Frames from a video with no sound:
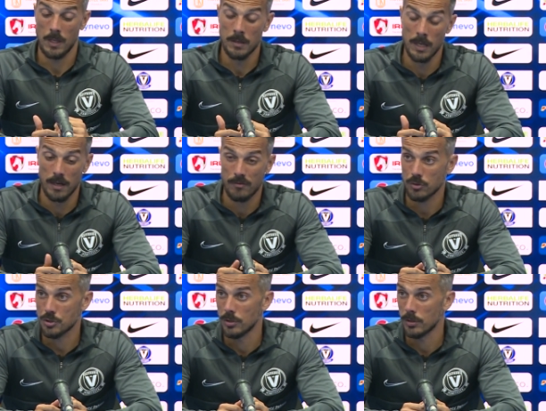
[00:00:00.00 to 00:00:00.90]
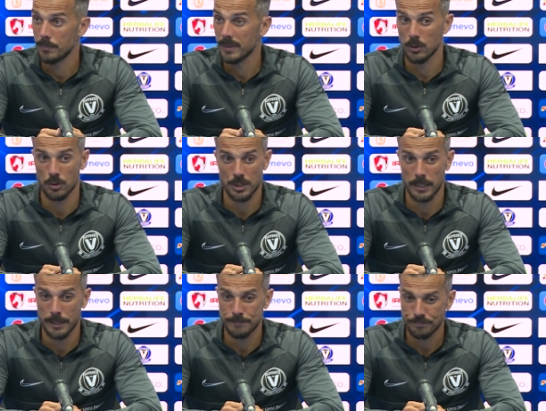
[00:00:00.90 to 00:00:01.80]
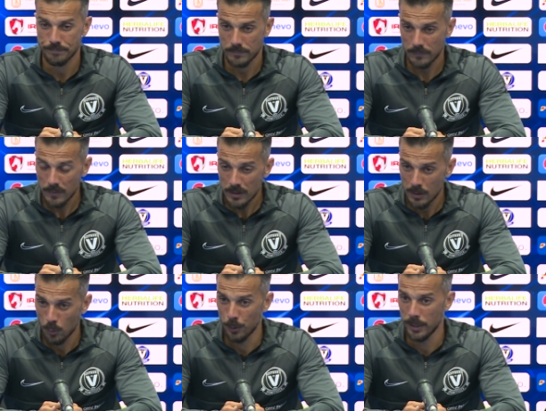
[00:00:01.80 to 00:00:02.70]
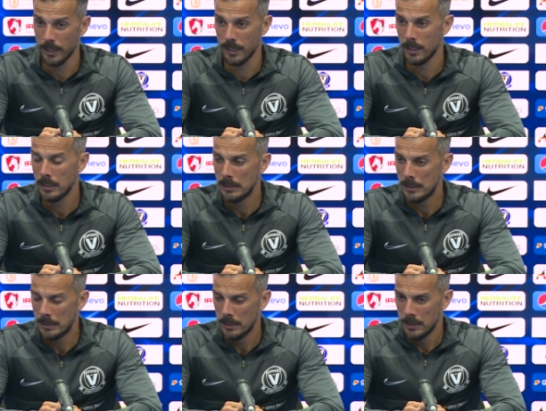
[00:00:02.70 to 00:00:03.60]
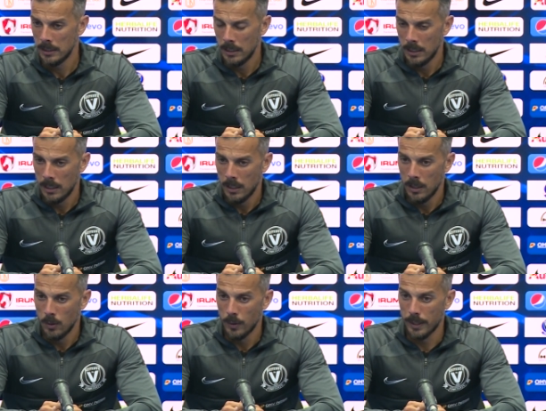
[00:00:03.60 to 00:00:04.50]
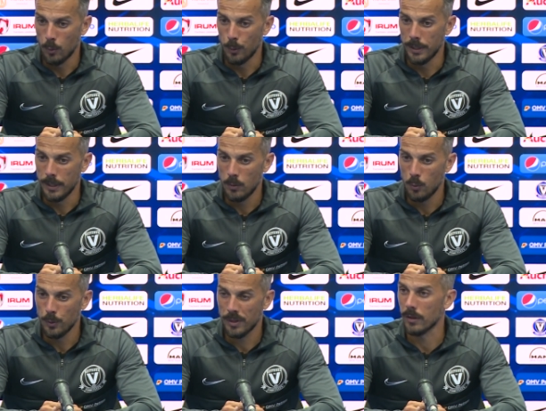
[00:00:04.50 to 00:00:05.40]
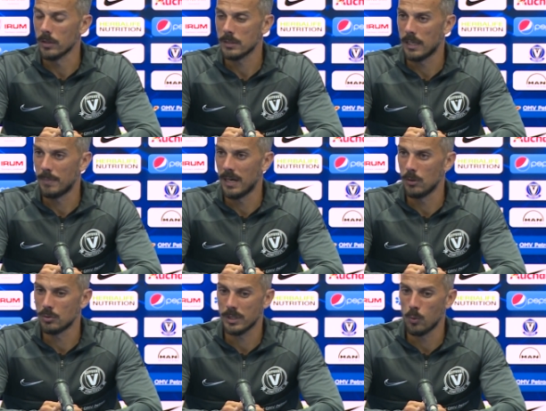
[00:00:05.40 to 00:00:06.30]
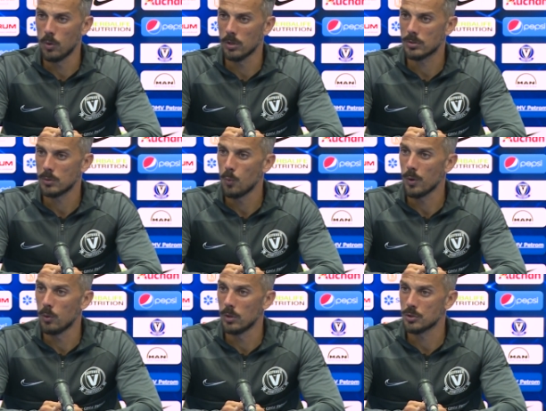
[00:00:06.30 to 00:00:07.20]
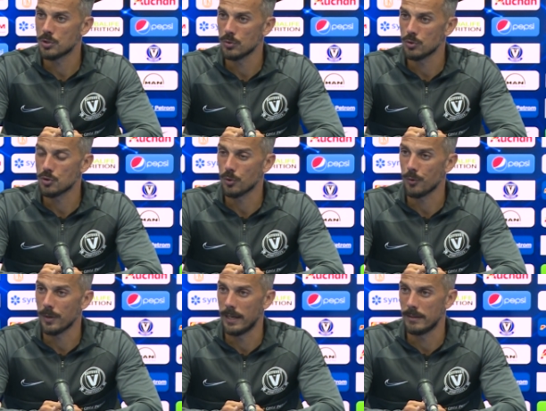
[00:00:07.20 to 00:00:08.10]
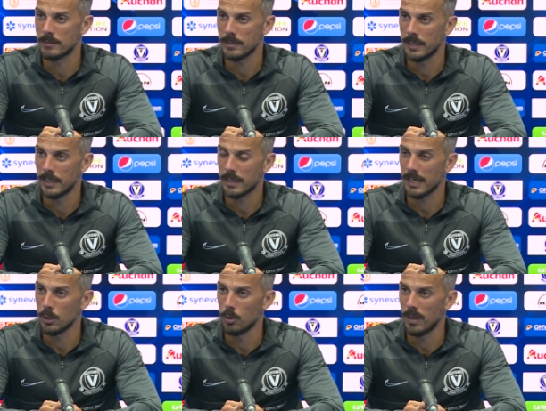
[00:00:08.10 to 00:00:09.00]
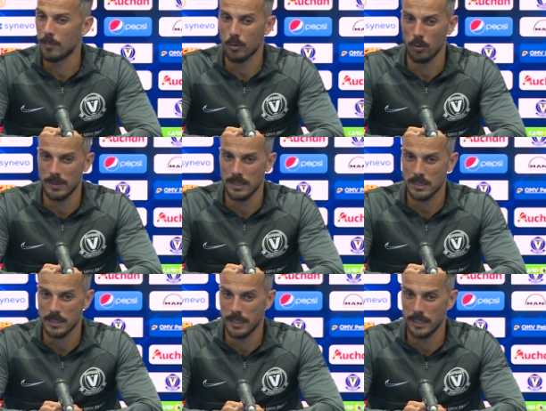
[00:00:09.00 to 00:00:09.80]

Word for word: Yeah, for sure, because uh, we uh, we, we thought about uh, what we want to, to create uh, Craiova problems.